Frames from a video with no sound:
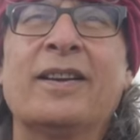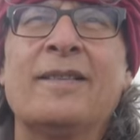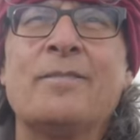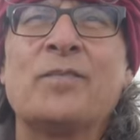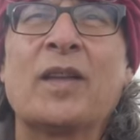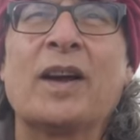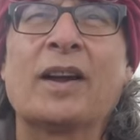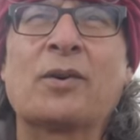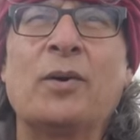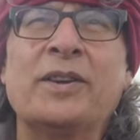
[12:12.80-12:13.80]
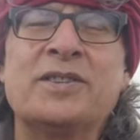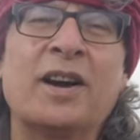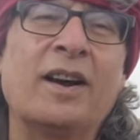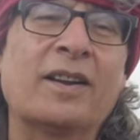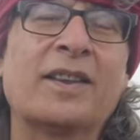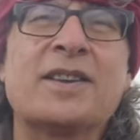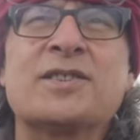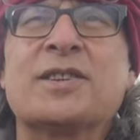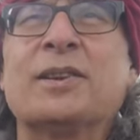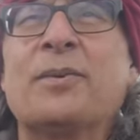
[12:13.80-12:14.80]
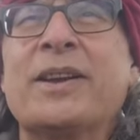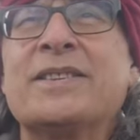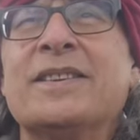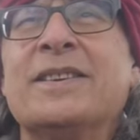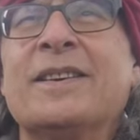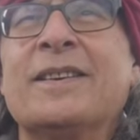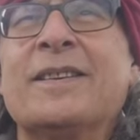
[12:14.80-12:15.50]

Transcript: uh, are quite dark and they're silhouetted.